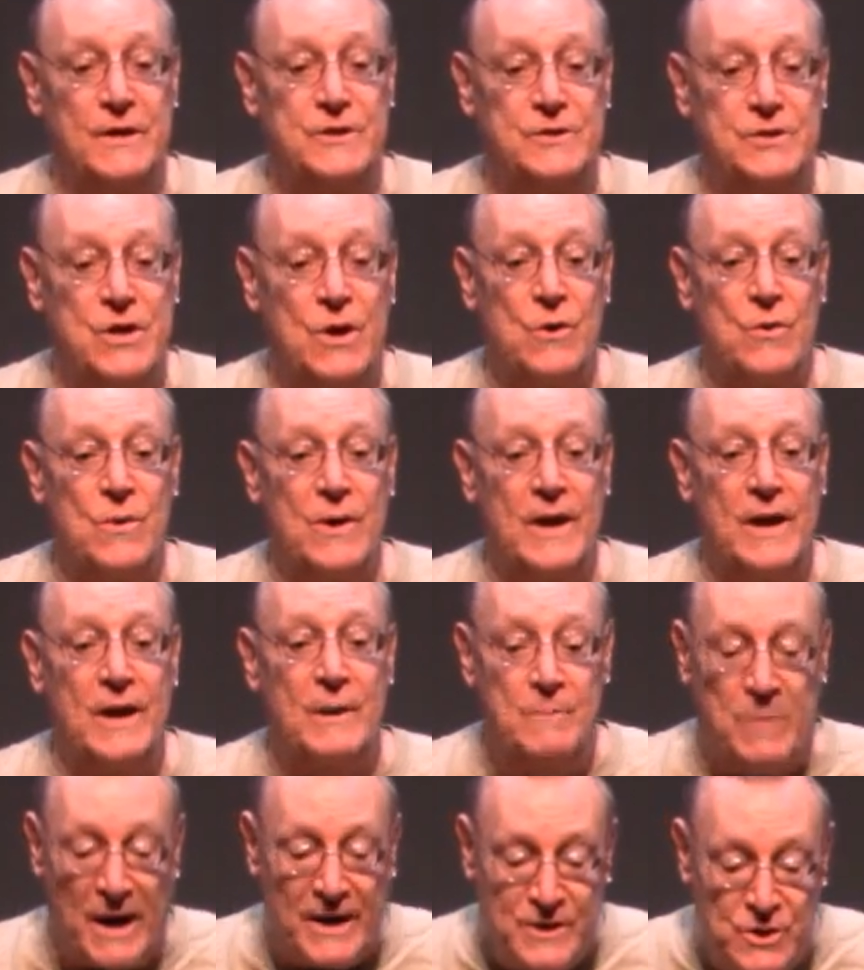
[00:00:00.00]

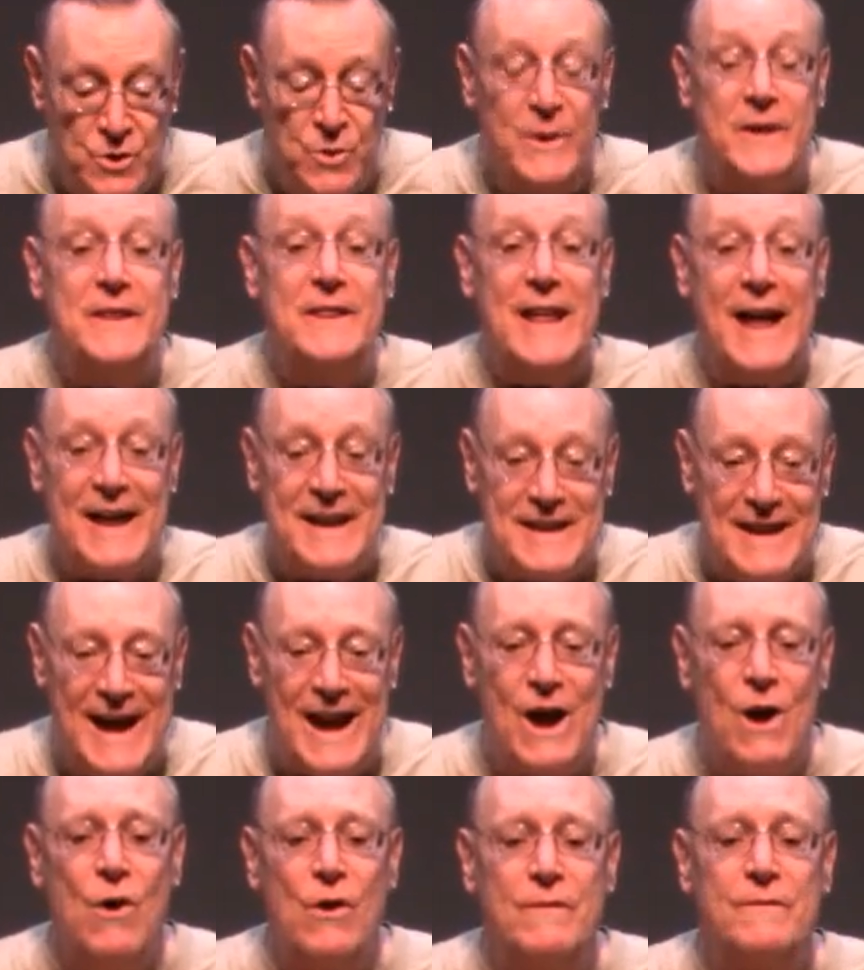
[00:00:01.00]
So by doing that,
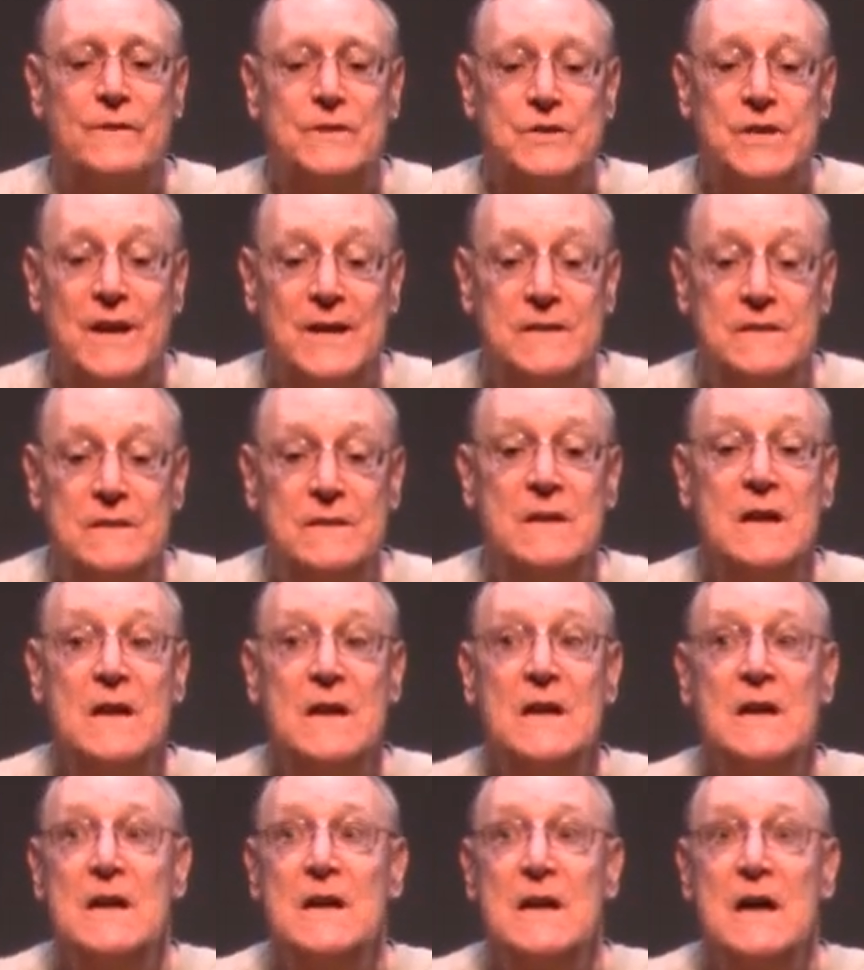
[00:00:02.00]
now all of a sudden
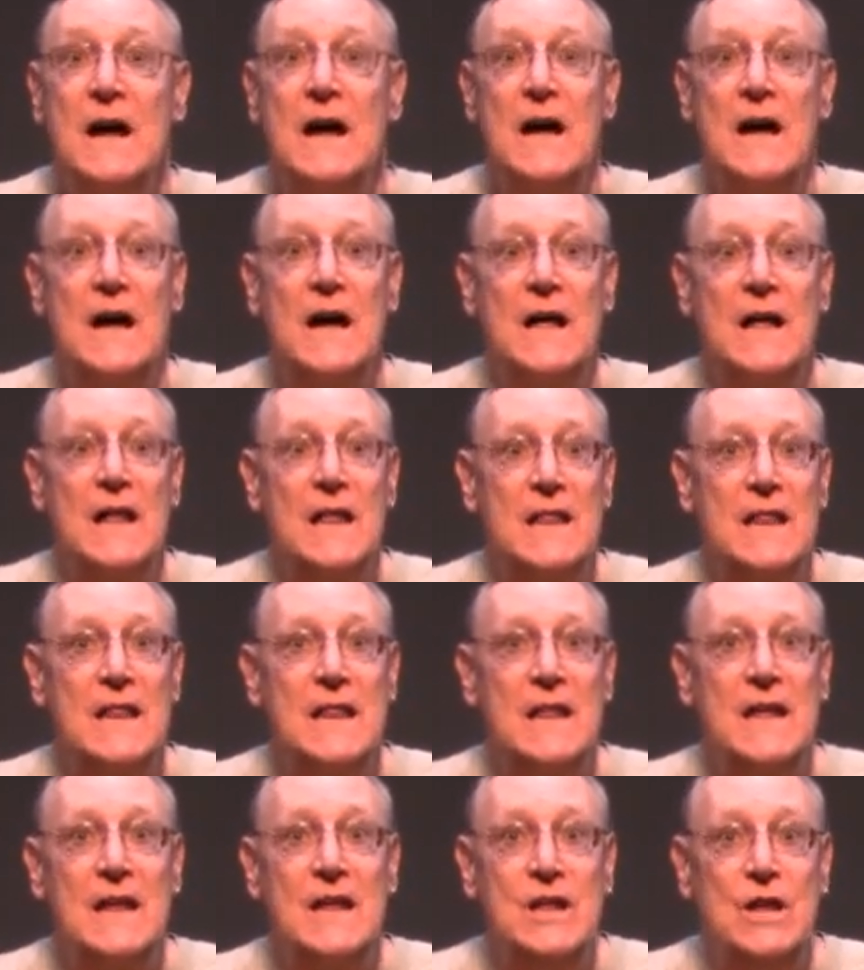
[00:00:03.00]

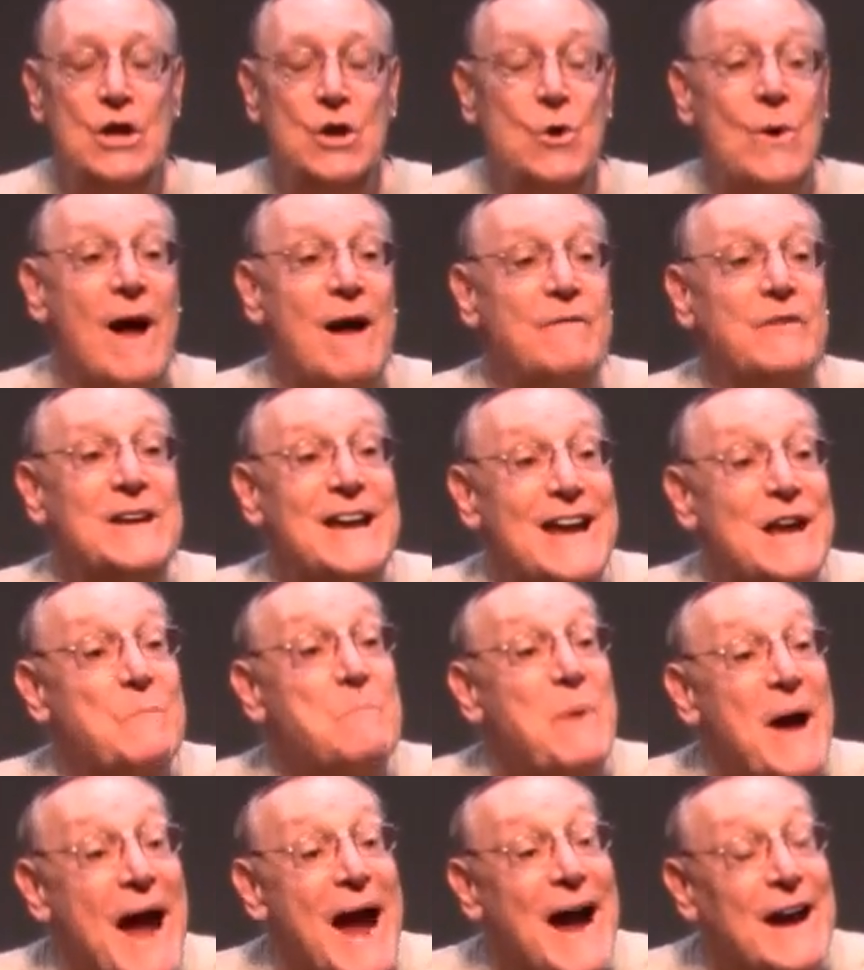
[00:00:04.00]
you have an
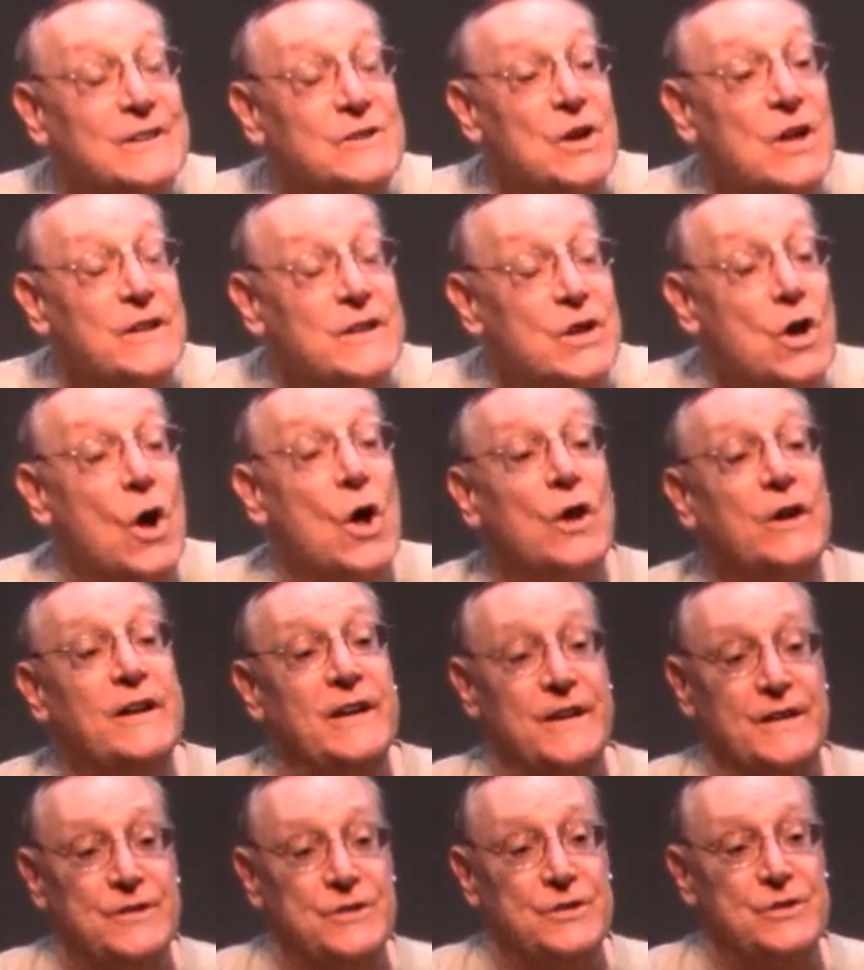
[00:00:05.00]
impact on the
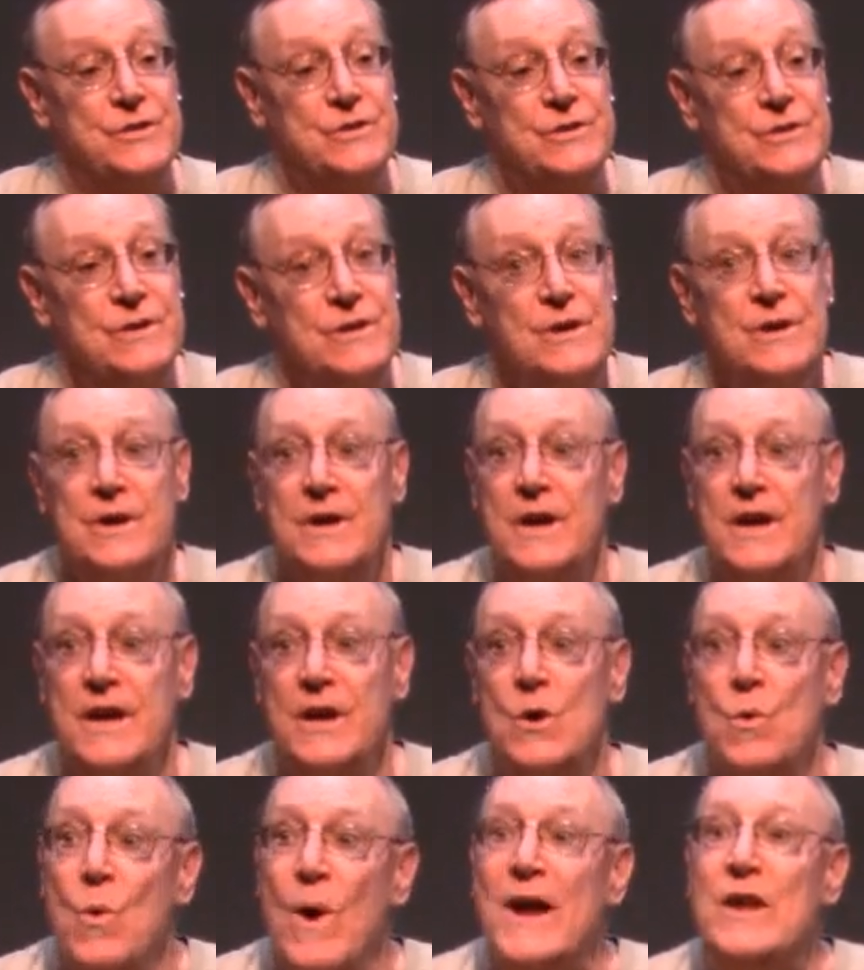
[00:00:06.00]
audience
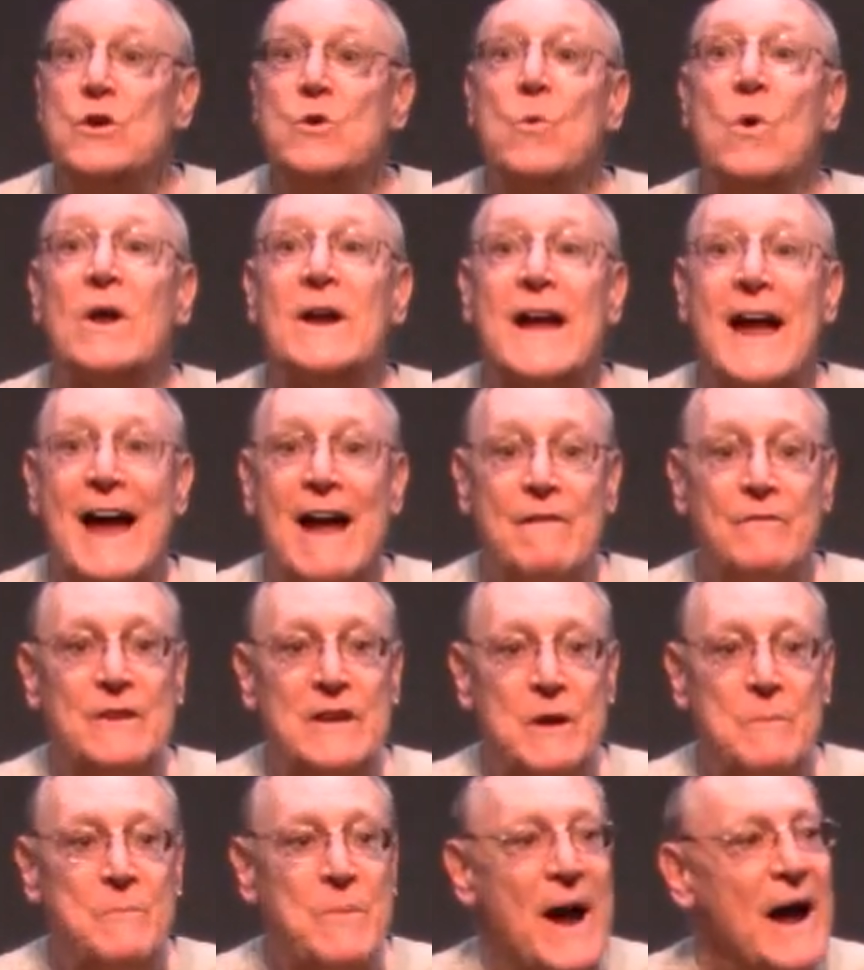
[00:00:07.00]
in a way you want to
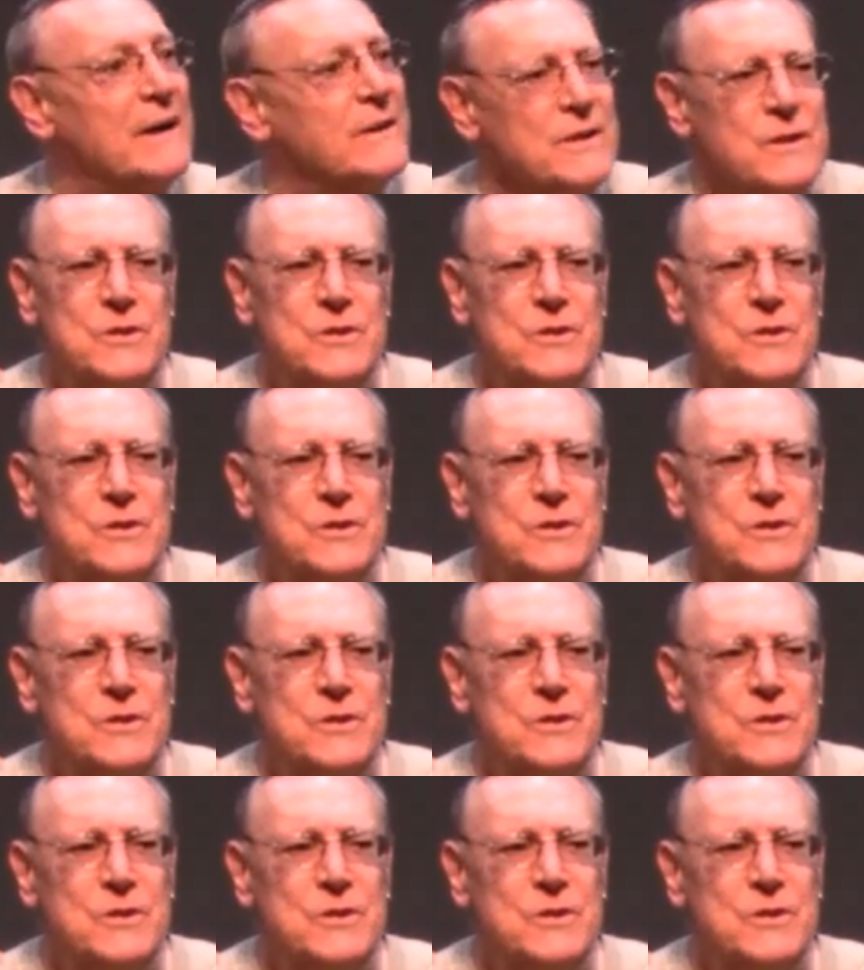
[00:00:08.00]
have an impact.